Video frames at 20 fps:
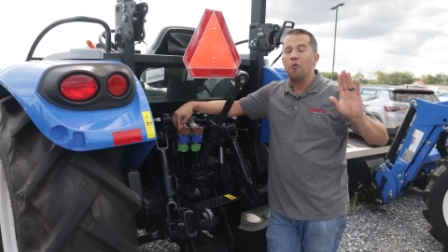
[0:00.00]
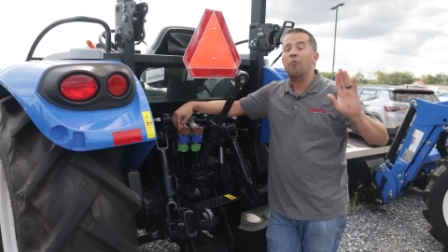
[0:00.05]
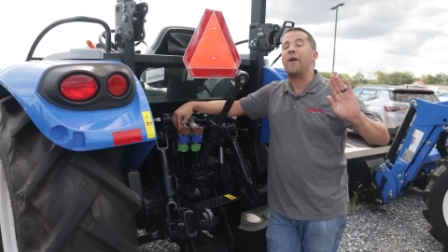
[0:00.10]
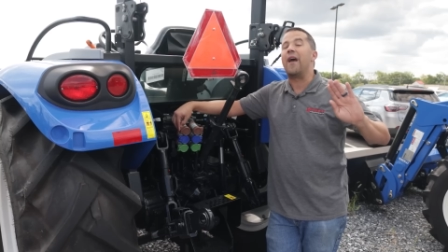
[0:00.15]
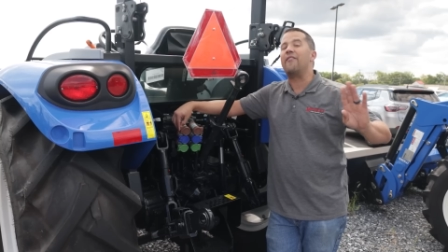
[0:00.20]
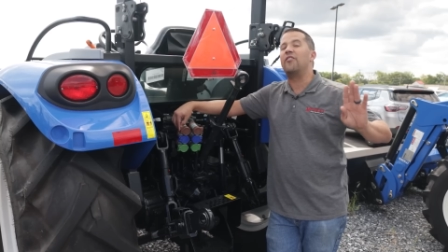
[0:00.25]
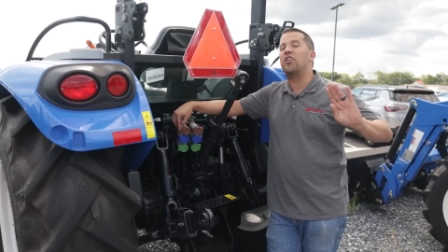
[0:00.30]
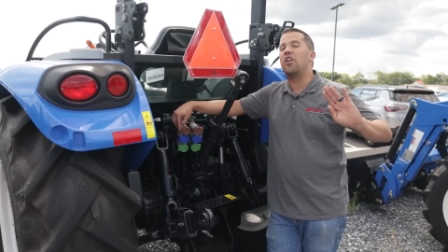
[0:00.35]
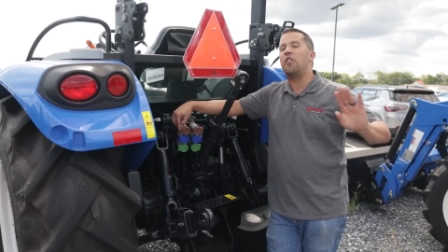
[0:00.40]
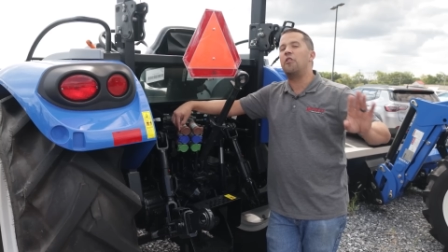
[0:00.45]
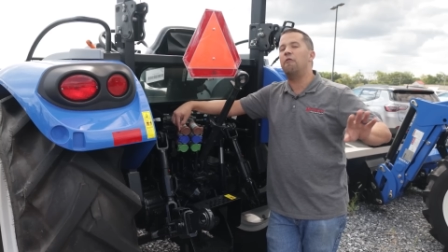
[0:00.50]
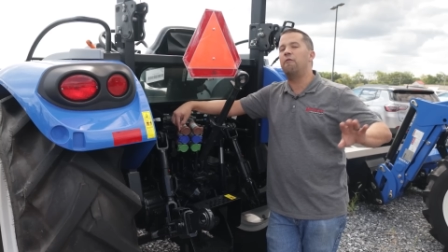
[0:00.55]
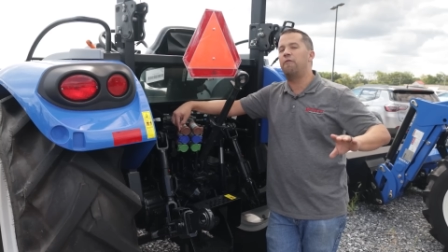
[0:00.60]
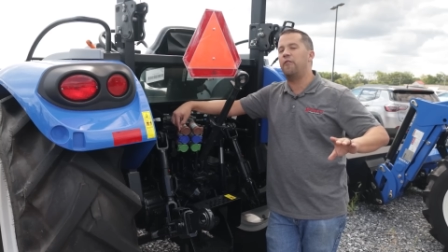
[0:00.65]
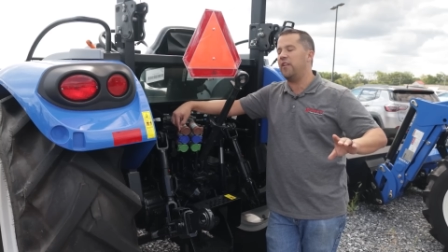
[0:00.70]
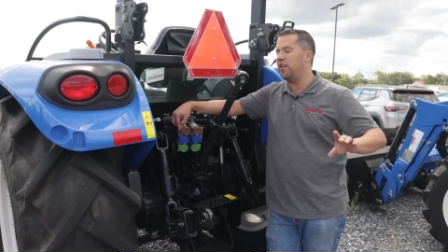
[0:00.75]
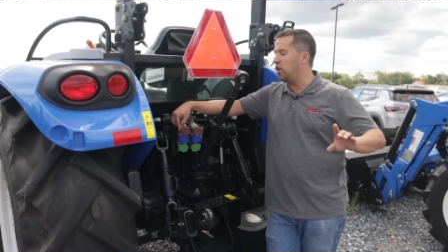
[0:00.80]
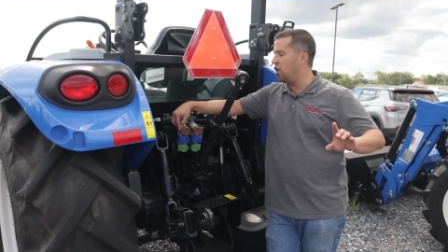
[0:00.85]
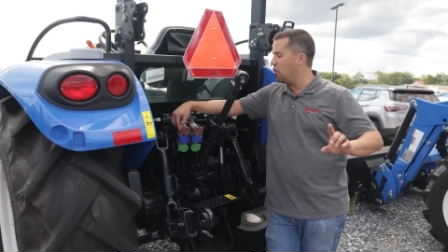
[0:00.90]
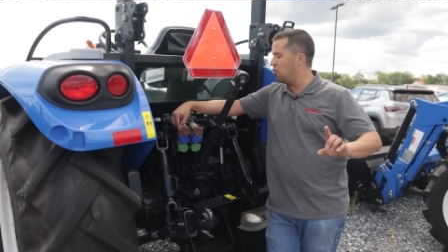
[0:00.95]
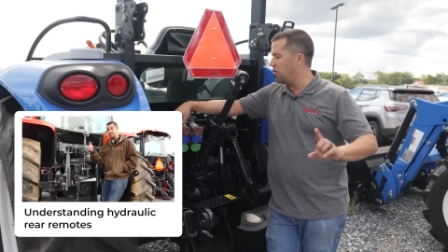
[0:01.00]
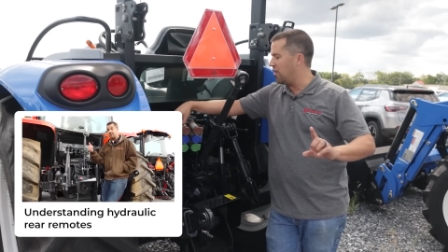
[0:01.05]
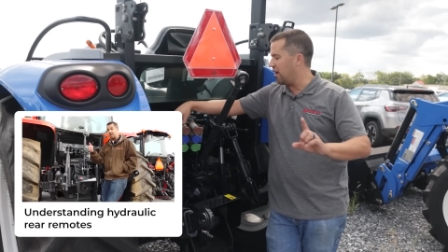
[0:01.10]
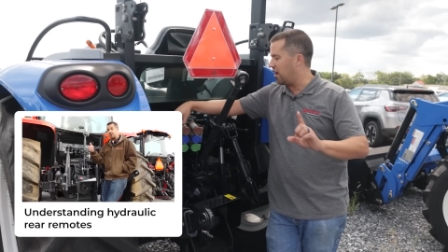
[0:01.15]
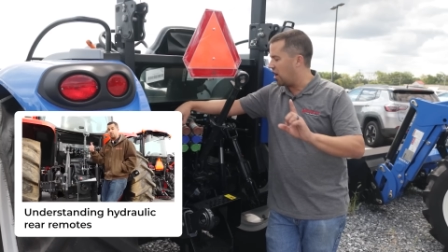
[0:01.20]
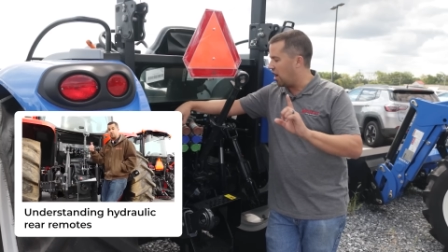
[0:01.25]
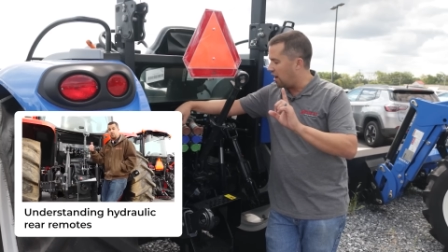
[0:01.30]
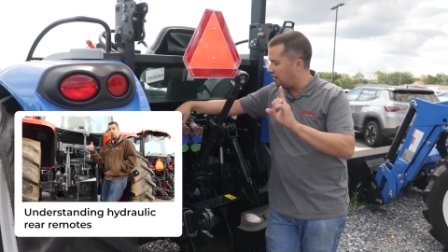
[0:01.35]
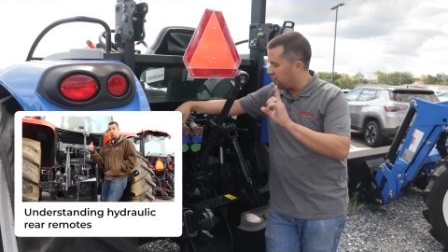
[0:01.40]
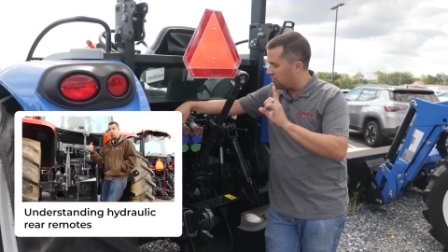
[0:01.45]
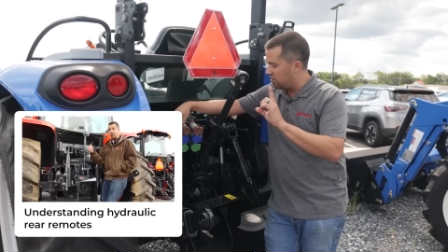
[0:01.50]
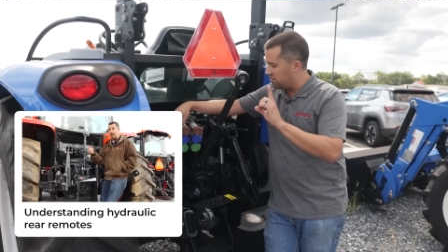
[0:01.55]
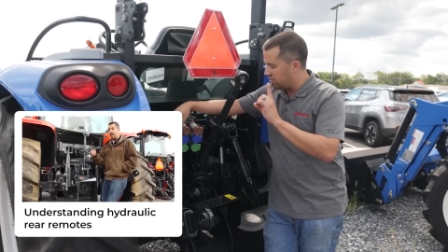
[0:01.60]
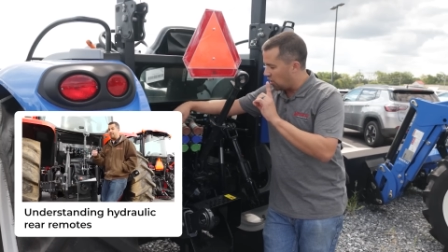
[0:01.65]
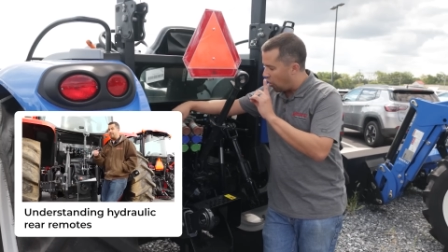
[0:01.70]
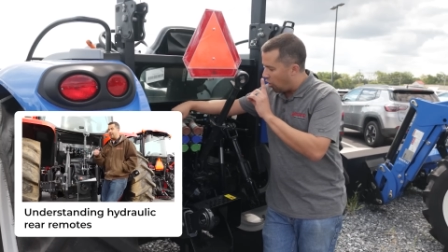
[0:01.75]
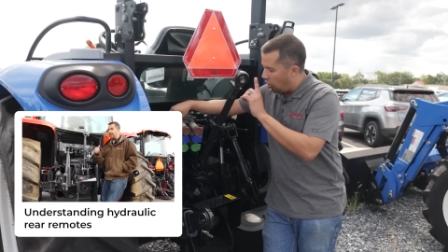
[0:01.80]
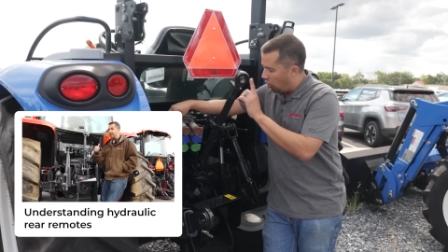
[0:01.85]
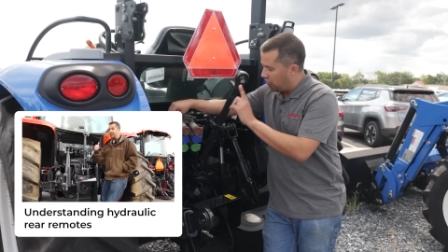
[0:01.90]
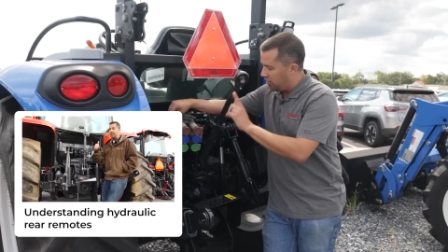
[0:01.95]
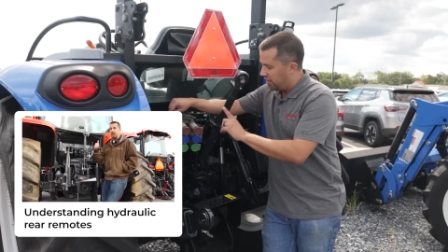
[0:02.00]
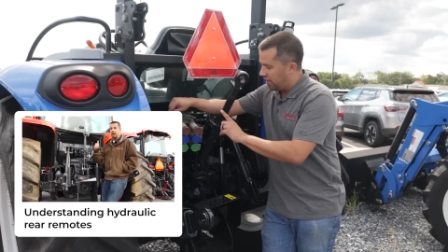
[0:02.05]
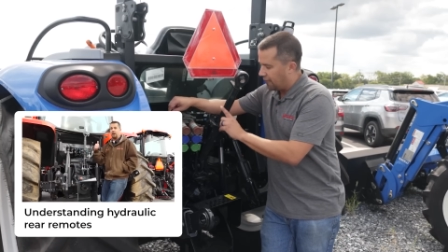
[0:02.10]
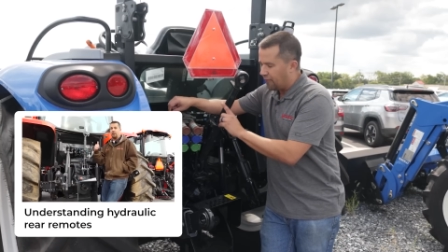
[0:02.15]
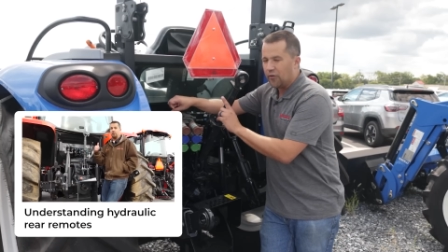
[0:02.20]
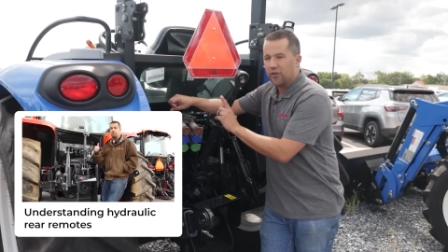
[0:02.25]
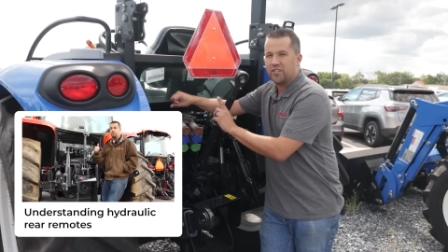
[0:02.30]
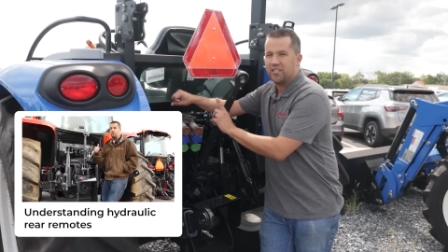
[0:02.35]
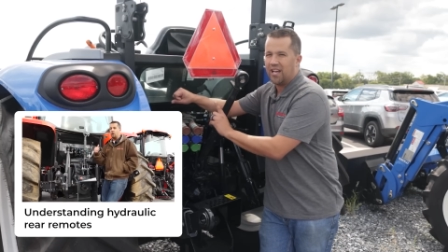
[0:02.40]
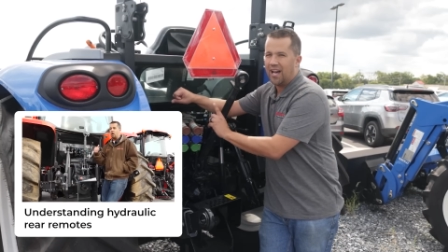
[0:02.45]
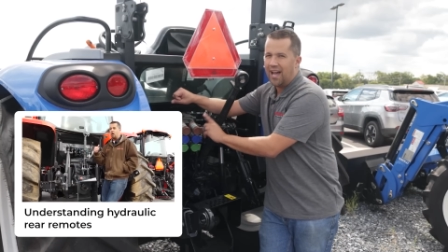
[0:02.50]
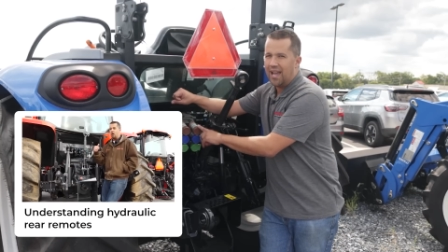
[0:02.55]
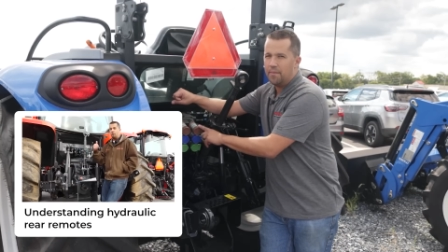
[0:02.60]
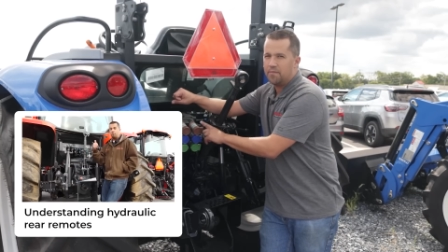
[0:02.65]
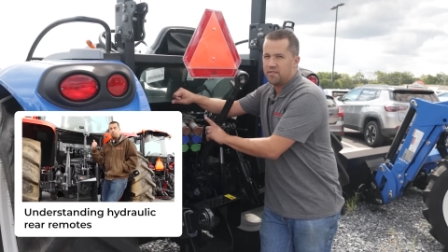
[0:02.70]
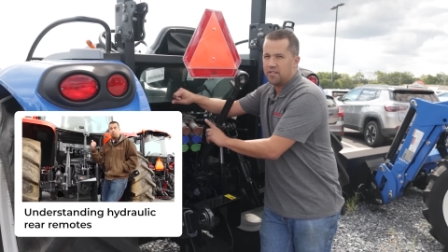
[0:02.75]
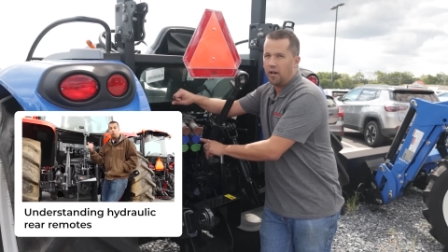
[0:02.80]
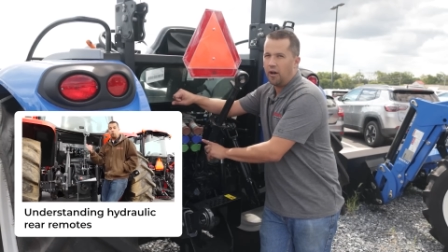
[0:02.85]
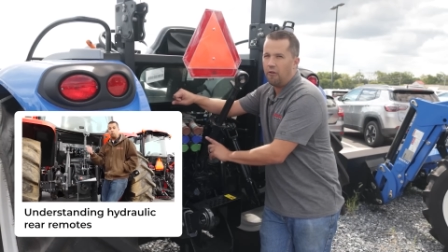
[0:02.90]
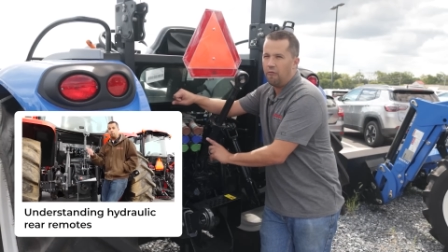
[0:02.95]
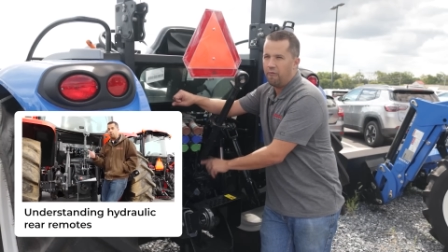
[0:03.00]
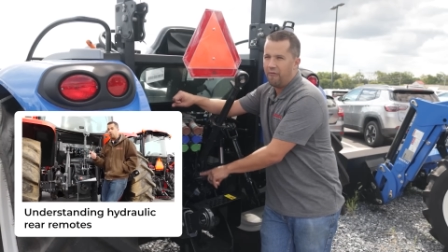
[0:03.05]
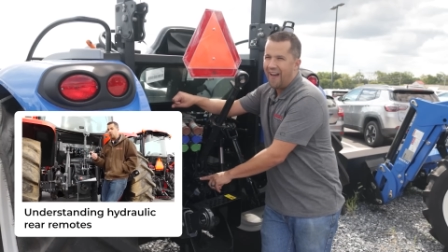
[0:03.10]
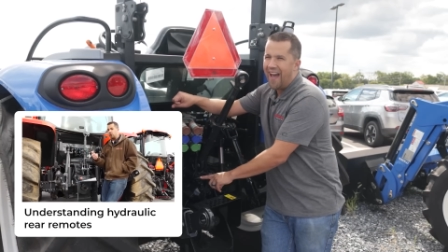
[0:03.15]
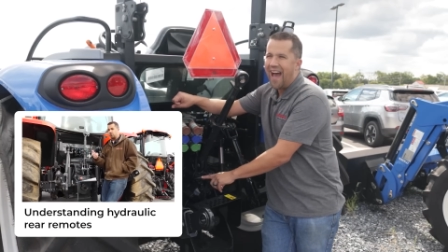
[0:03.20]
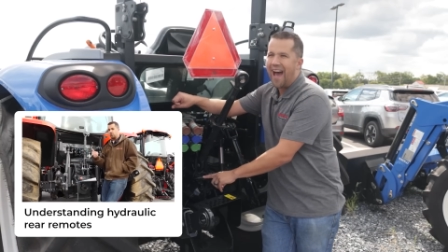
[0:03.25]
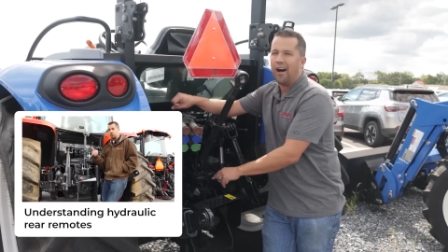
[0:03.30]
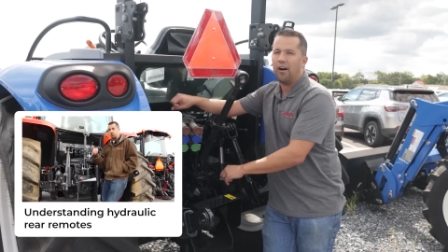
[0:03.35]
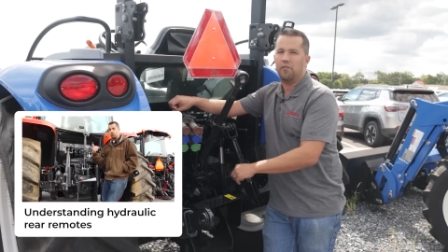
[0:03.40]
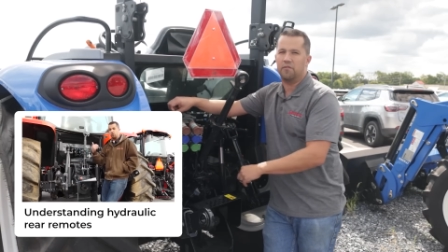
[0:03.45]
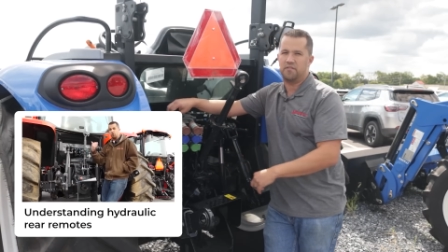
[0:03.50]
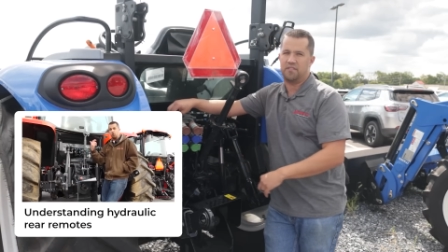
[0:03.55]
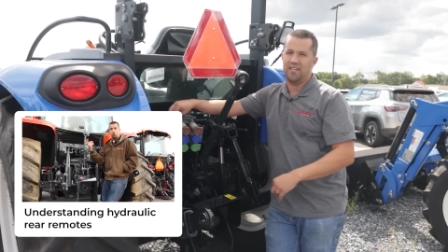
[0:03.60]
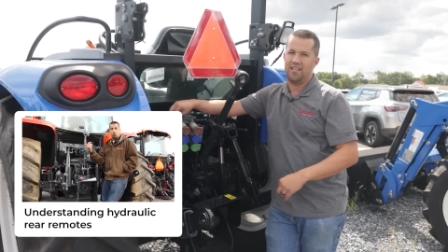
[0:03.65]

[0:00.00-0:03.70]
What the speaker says: We have another video that covers all the different types of valves.